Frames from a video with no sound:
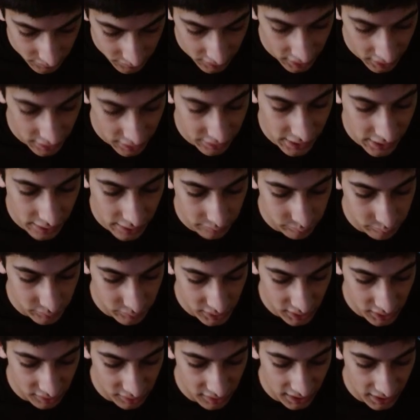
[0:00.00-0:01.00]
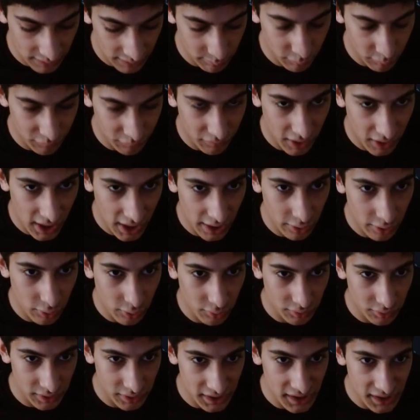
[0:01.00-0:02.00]
and then we can name the file
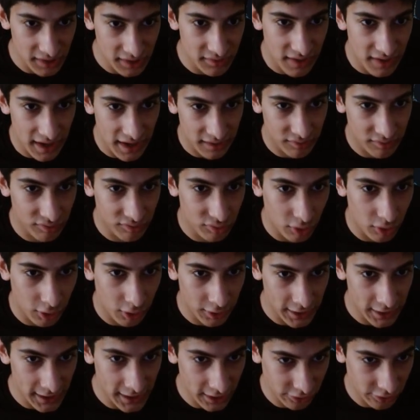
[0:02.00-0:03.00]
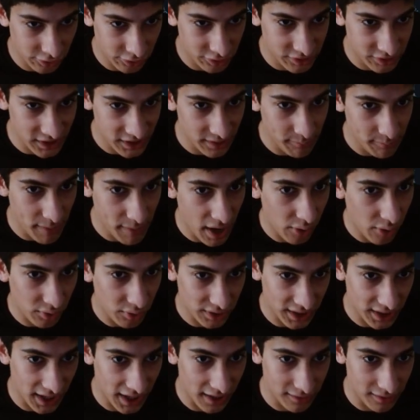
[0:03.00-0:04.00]
index.html
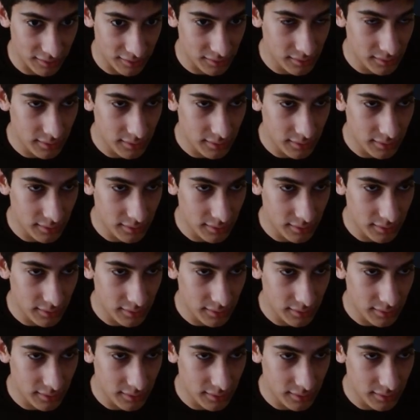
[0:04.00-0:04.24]
again.